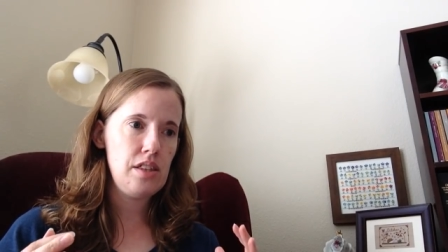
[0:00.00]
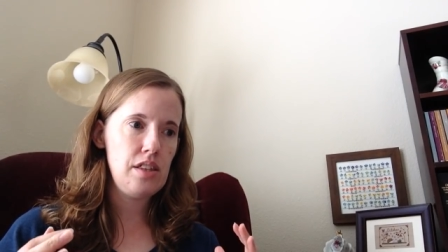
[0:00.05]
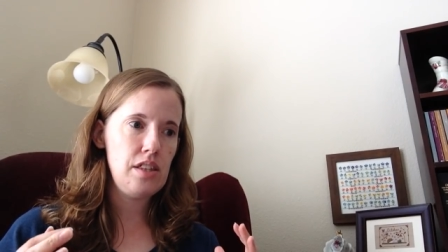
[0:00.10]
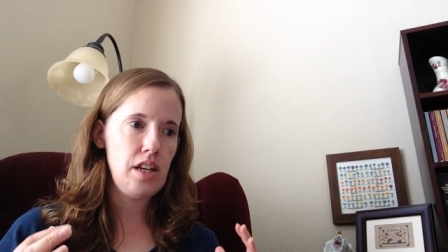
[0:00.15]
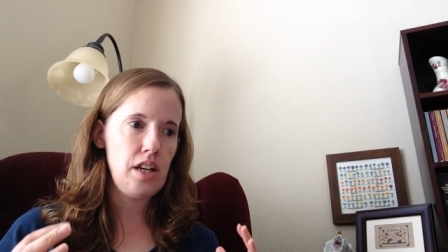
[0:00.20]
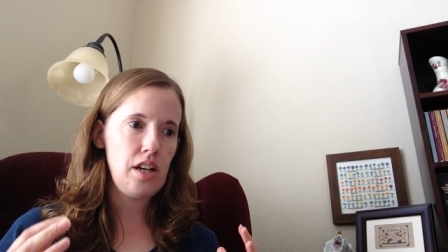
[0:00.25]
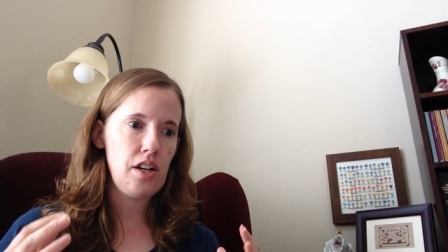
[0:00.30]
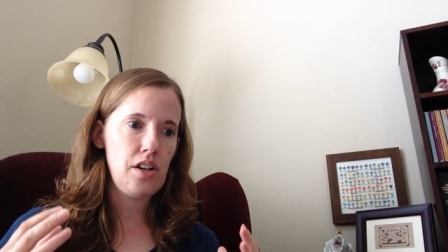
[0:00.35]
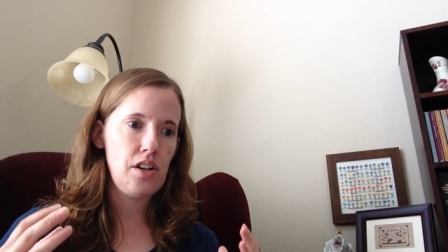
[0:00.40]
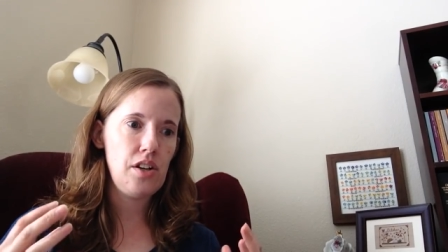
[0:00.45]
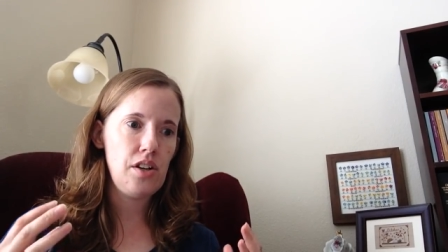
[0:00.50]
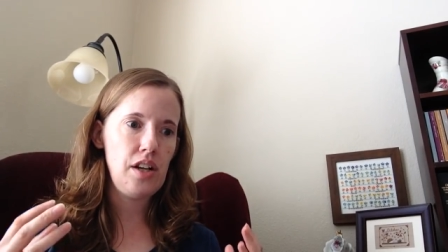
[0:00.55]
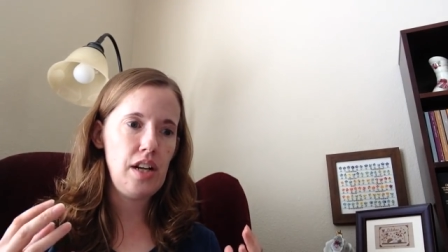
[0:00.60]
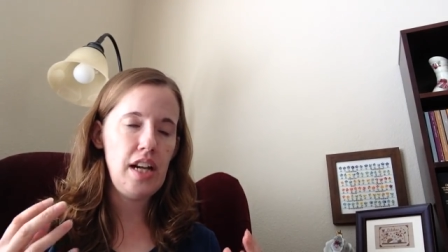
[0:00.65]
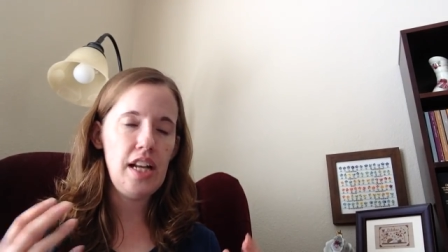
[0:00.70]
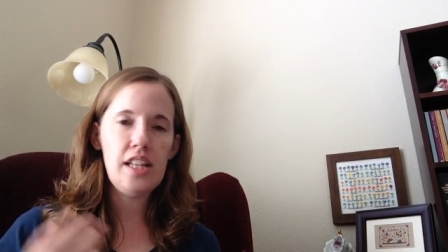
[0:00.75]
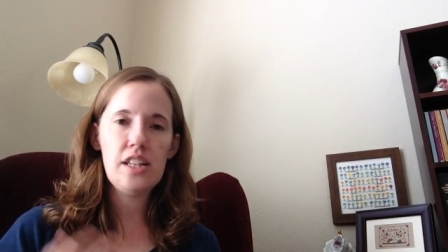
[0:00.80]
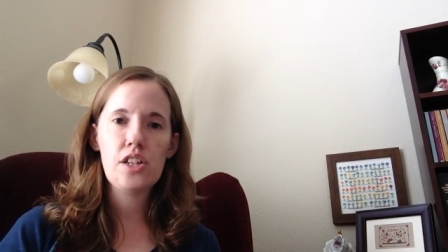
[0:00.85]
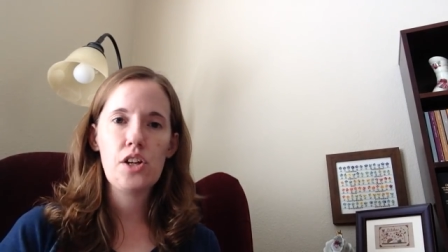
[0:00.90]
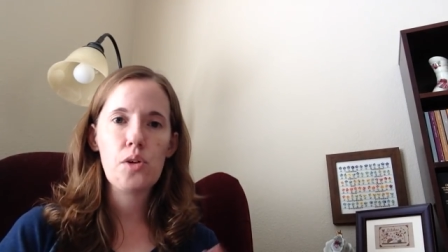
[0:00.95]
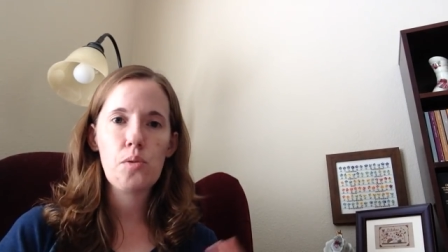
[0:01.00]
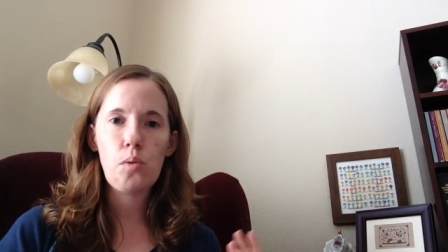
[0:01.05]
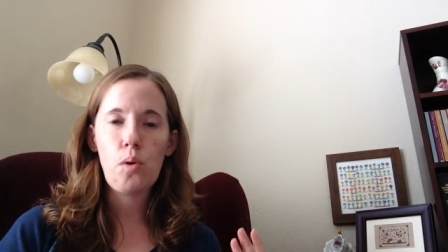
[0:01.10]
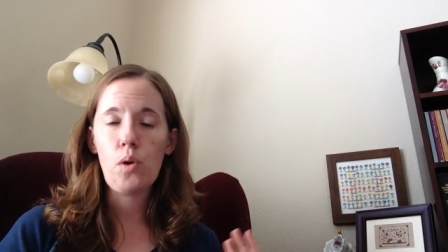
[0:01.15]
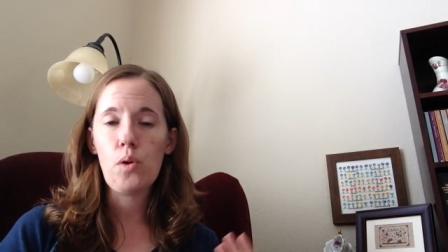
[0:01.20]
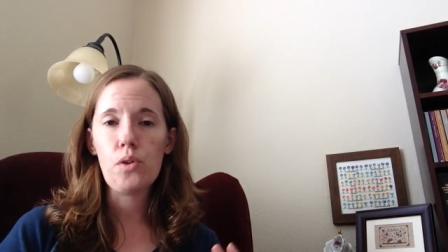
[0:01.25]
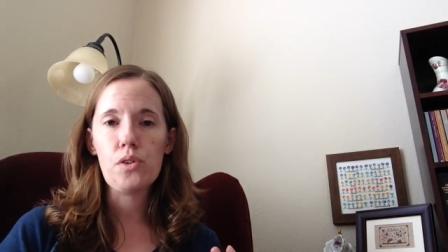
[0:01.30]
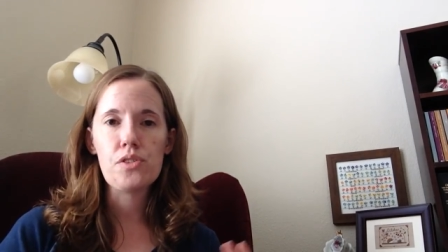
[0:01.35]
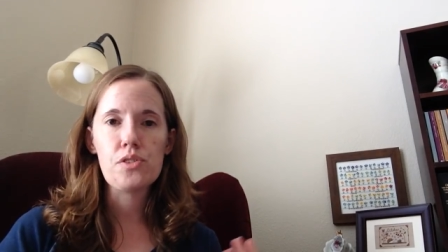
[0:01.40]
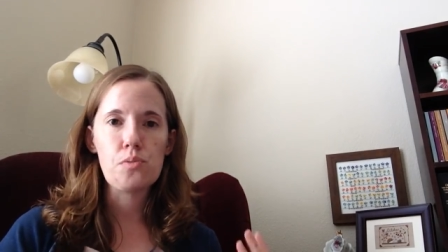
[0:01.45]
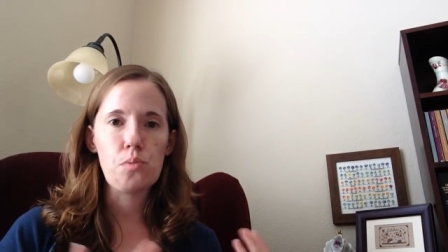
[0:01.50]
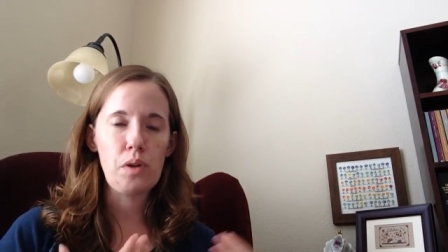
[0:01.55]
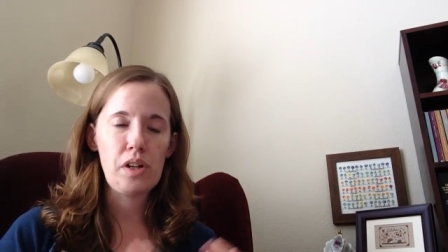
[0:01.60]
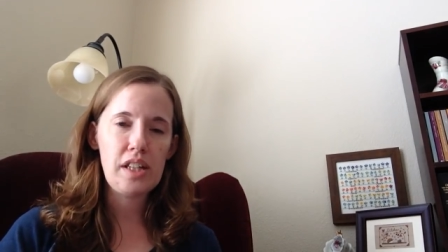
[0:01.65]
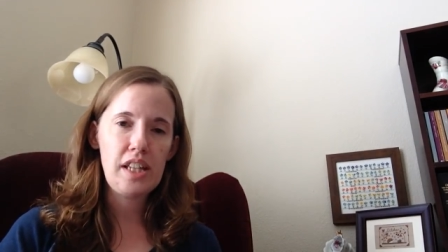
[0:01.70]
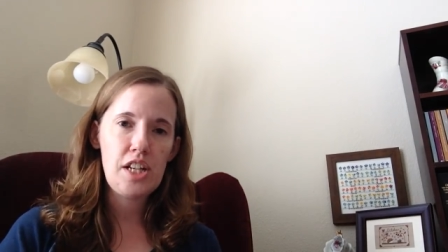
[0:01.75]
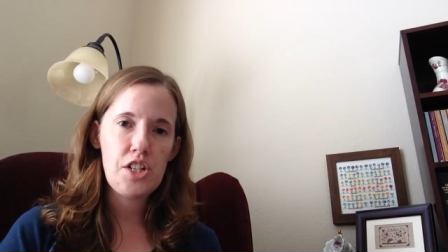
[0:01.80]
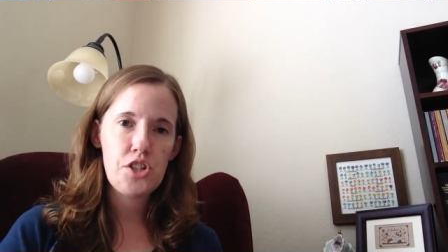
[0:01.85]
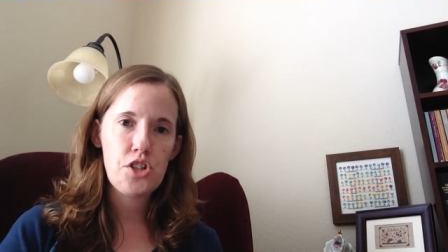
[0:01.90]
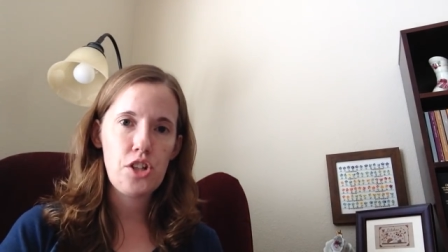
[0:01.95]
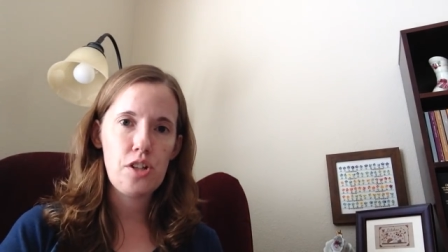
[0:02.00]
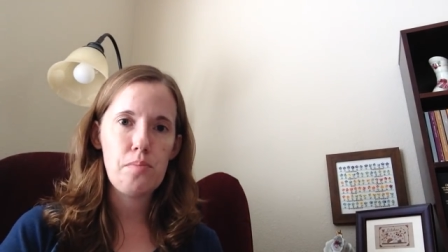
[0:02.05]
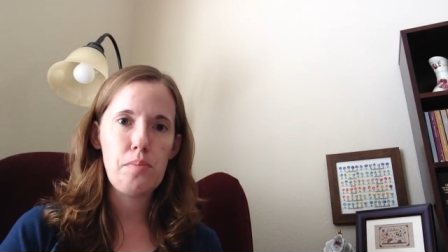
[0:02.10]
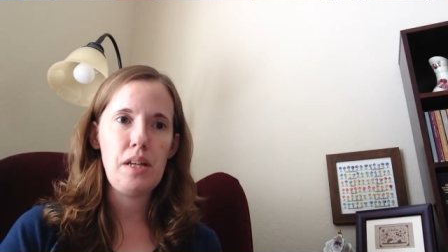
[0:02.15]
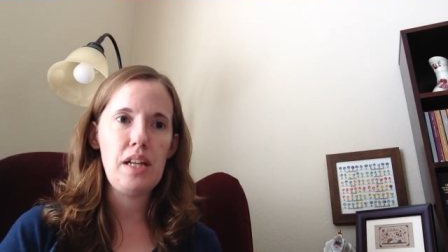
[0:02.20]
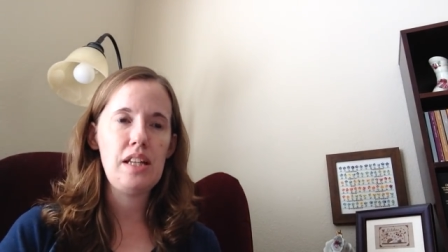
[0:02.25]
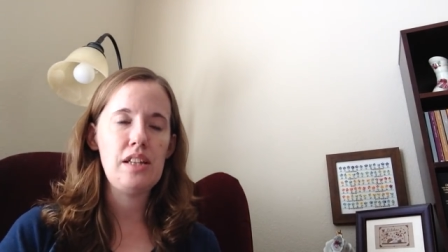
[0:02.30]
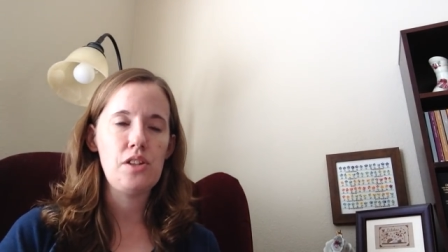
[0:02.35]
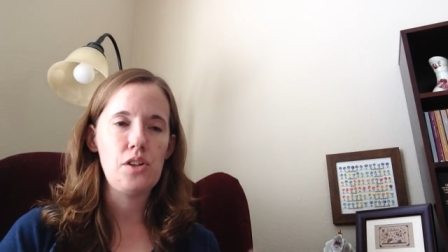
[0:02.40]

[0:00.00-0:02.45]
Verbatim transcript: they're in their roles where they should be.